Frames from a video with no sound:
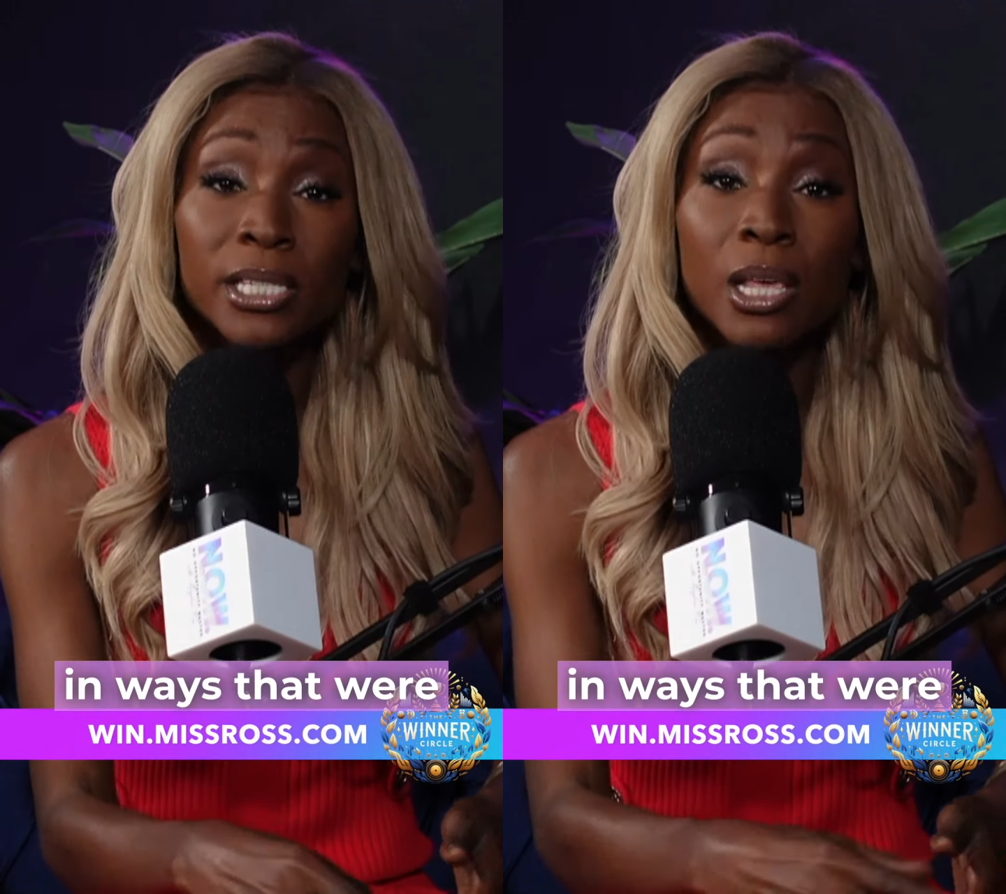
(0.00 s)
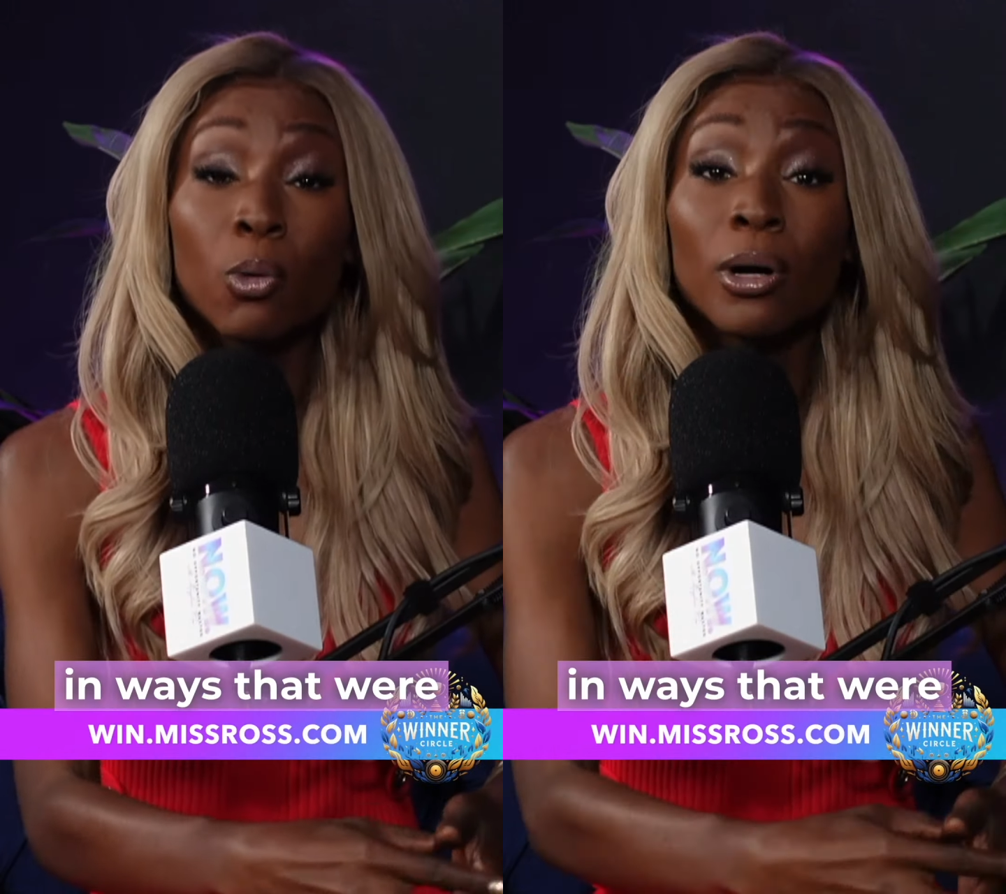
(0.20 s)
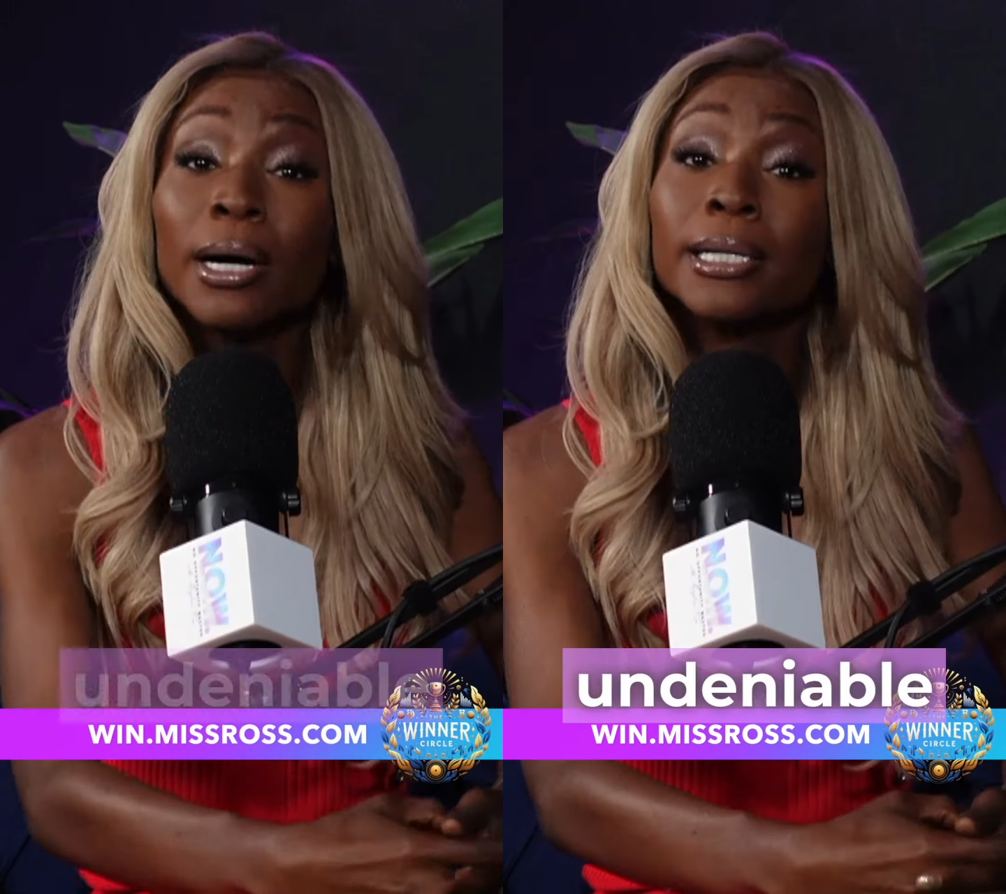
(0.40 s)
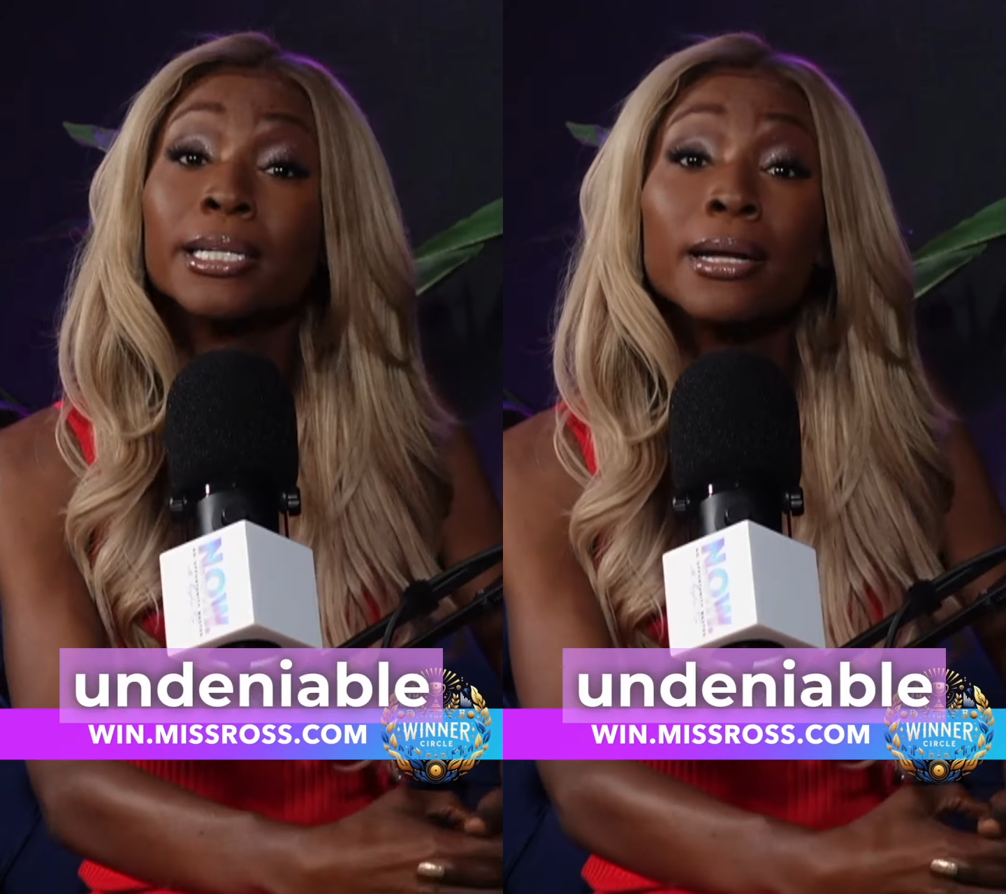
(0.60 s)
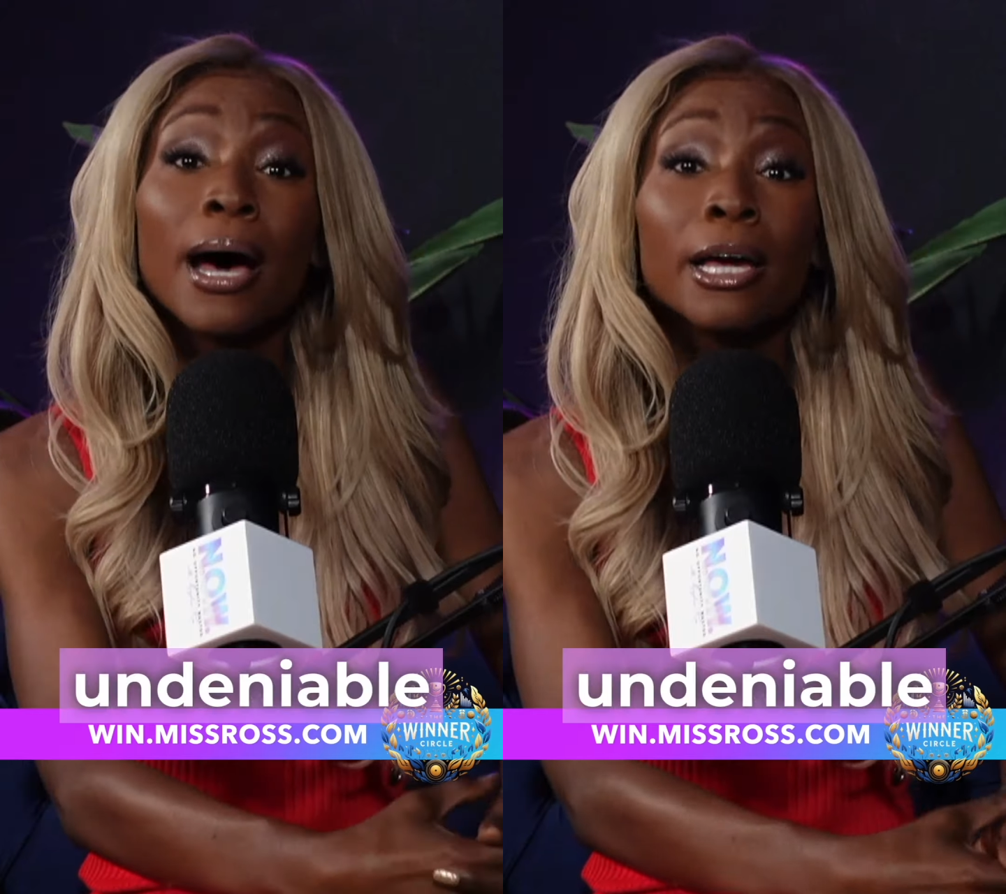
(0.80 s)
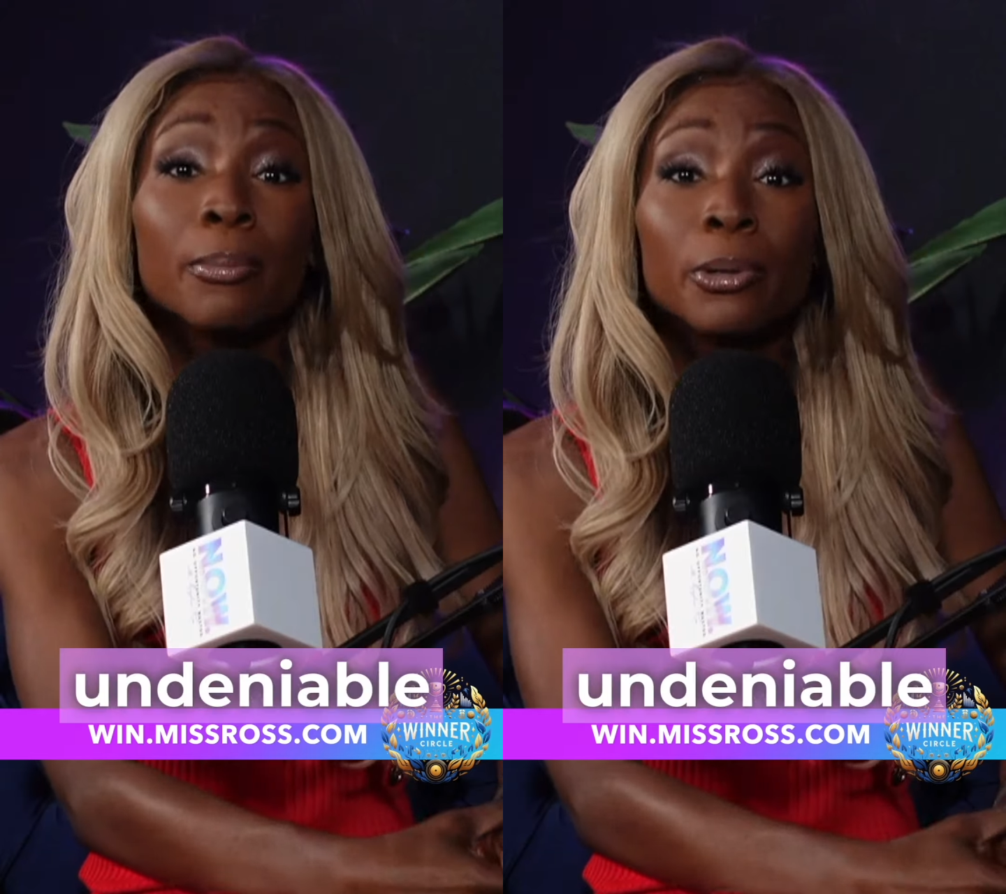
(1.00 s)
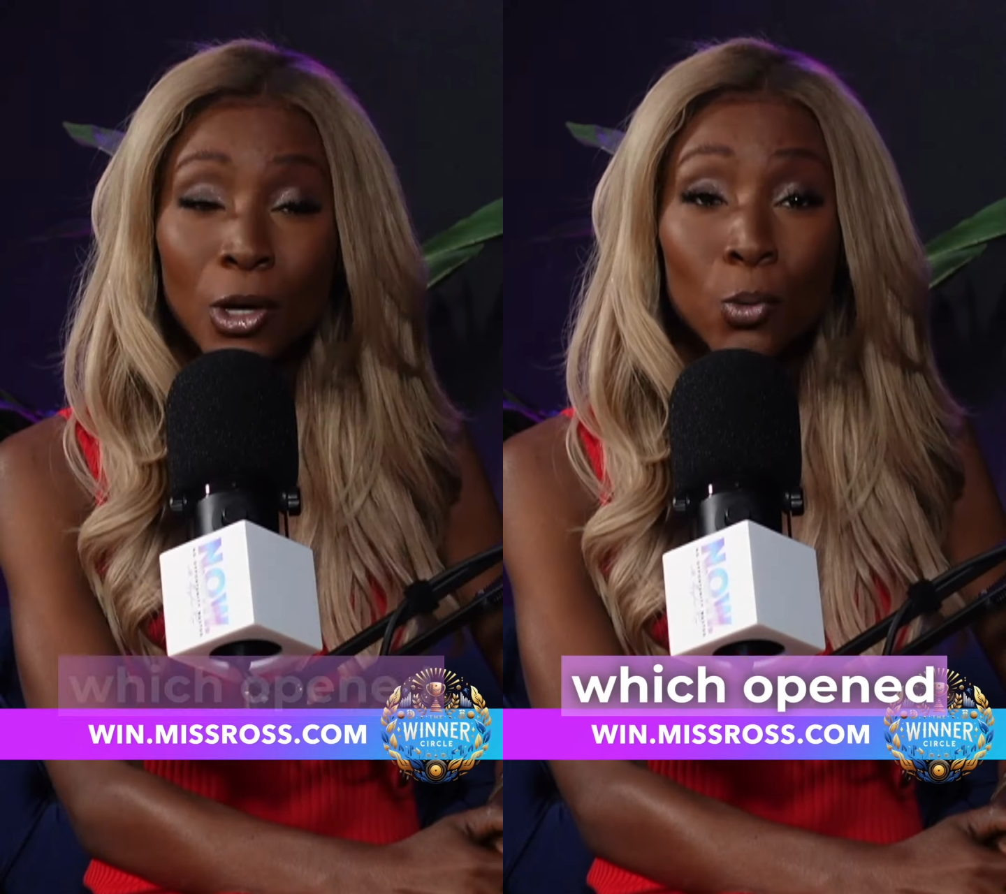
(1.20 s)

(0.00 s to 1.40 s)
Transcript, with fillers: that were undeniable,